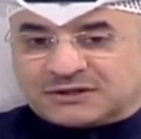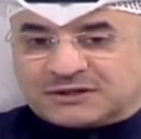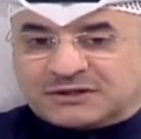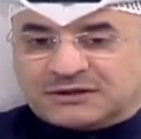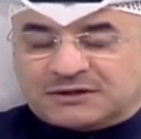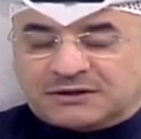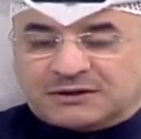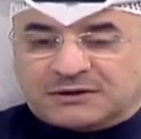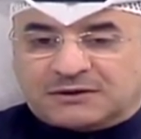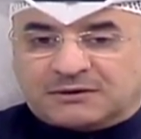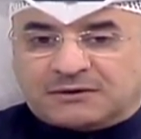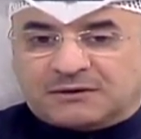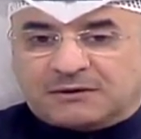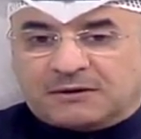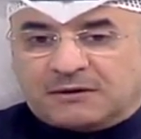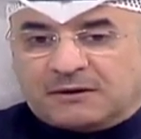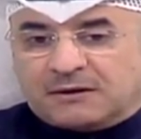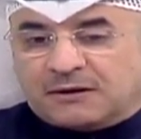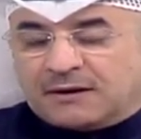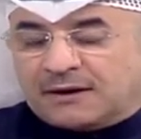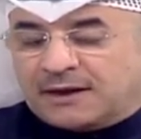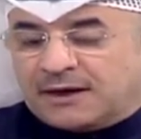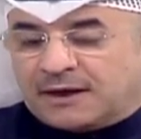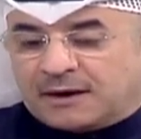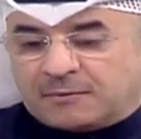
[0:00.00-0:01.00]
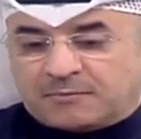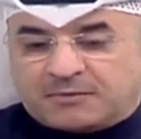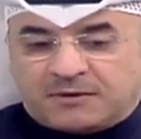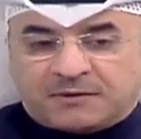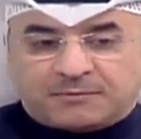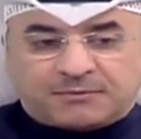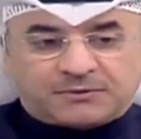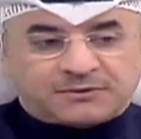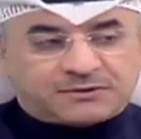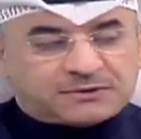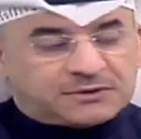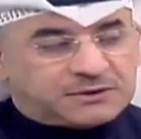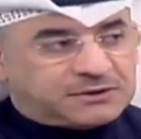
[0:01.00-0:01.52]
you know, a lot of
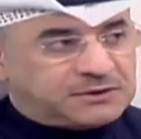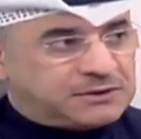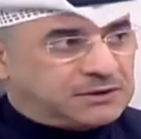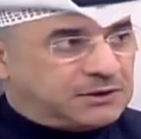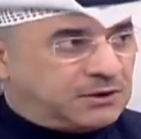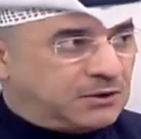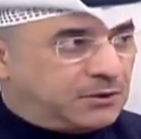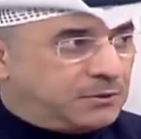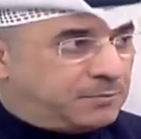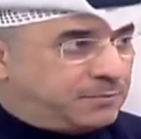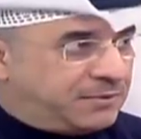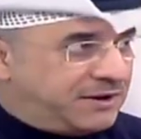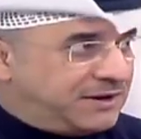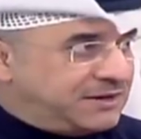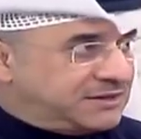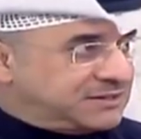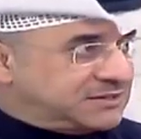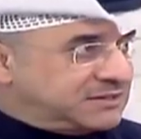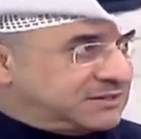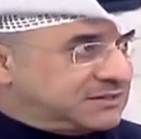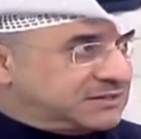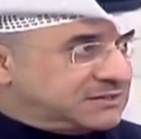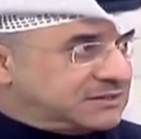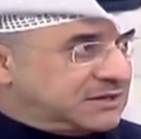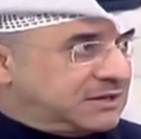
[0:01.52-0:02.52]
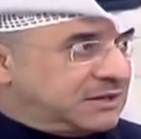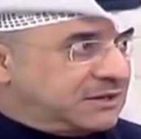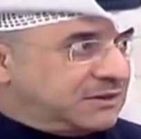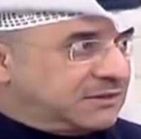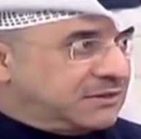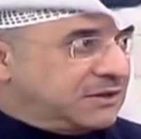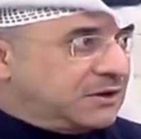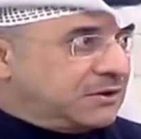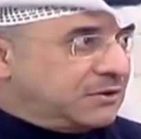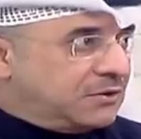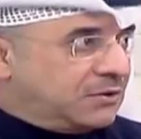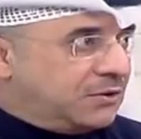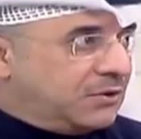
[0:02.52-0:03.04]
people or patients,
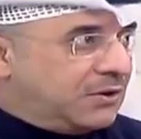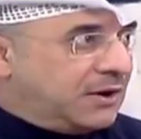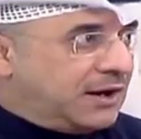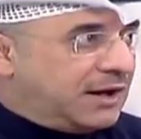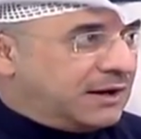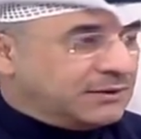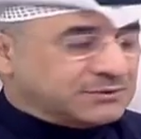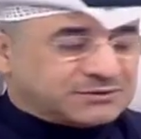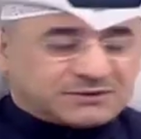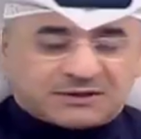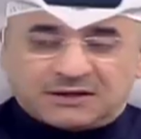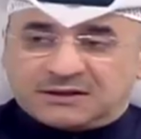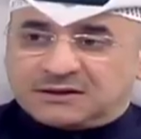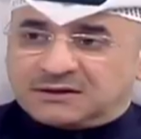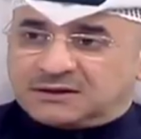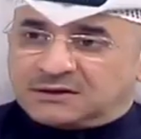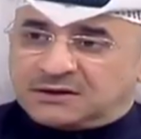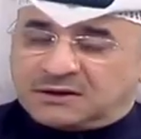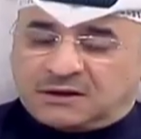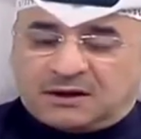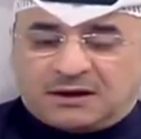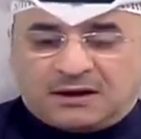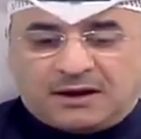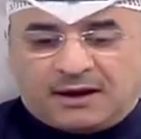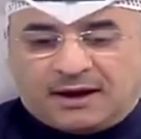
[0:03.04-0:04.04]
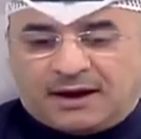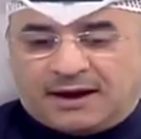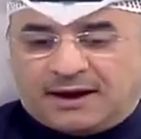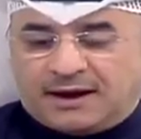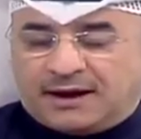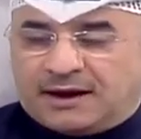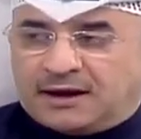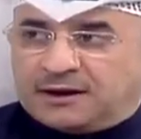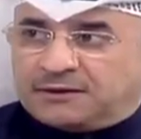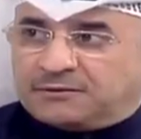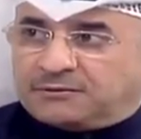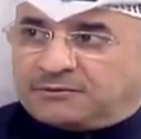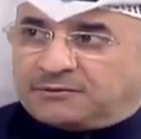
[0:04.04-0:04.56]
they go outside here. I
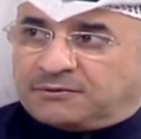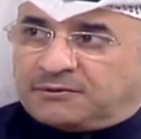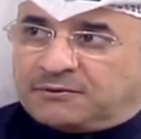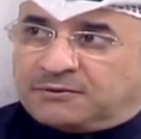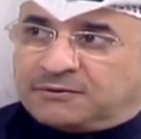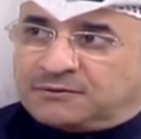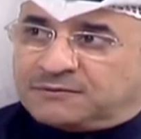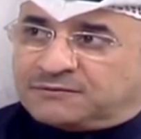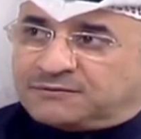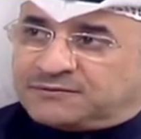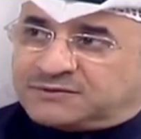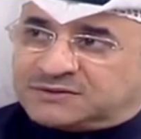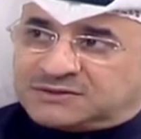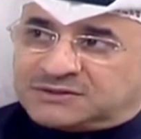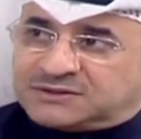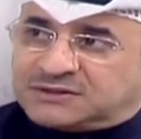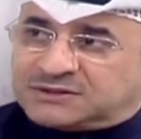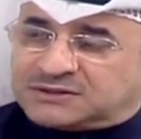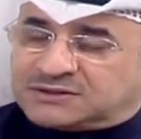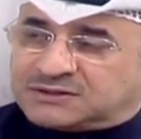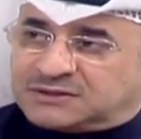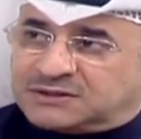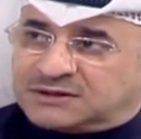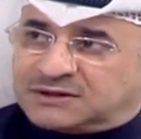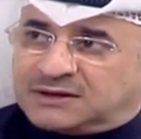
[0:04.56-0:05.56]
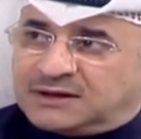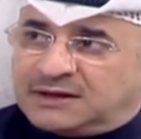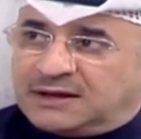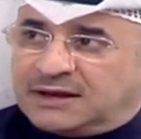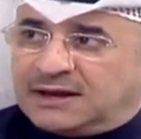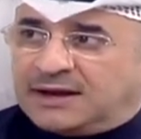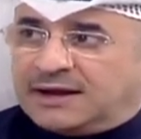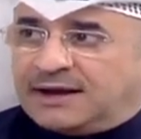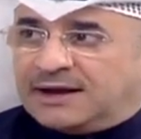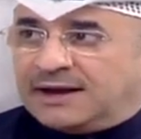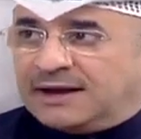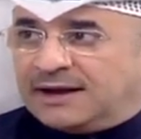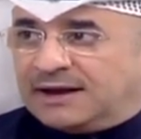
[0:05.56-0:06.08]
had a wrong physician.
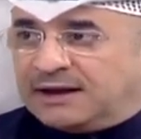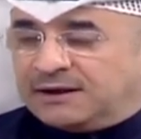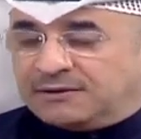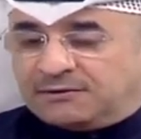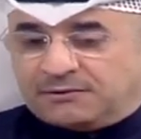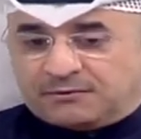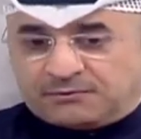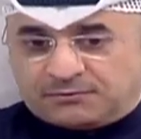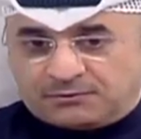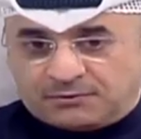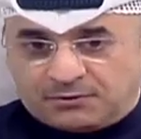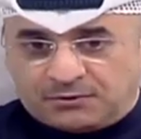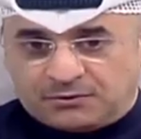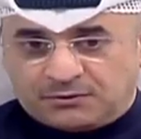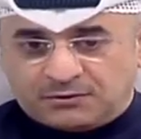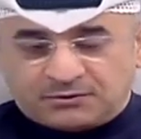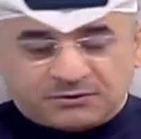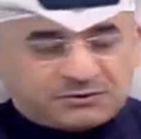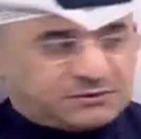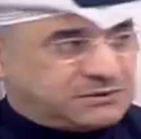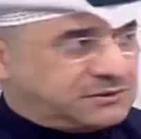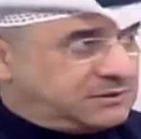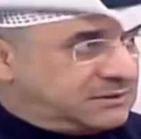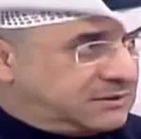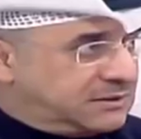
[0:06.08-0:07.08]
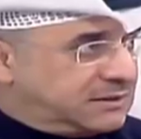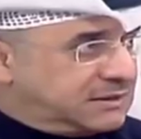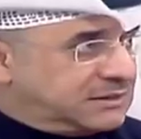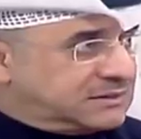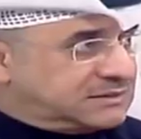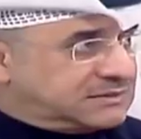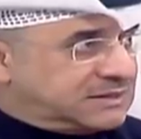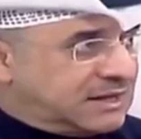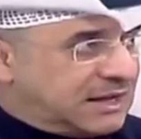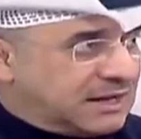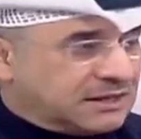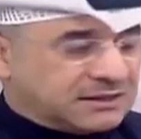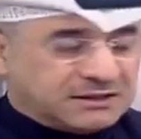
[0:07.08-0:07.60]
I had a wrong diagnosis.
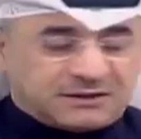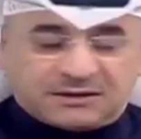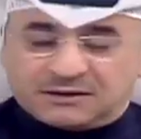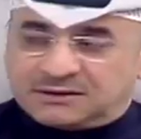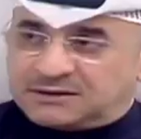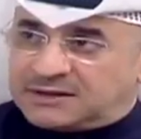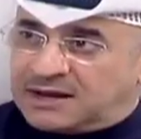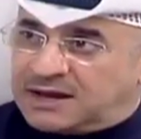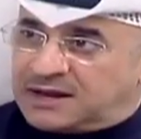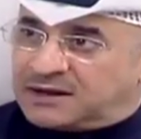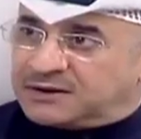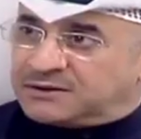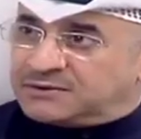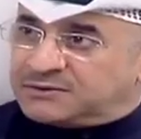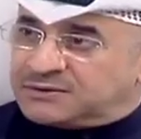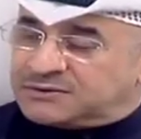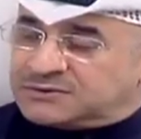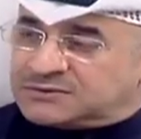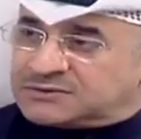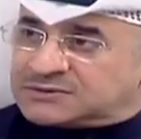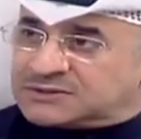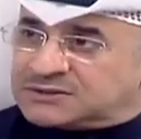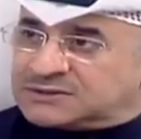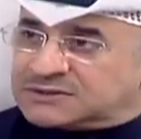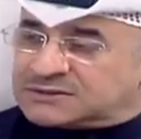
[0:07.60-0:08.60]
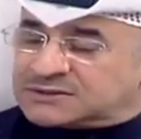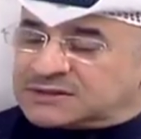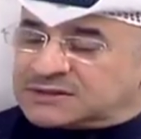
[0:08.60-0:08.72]
Exactly, diagnosis.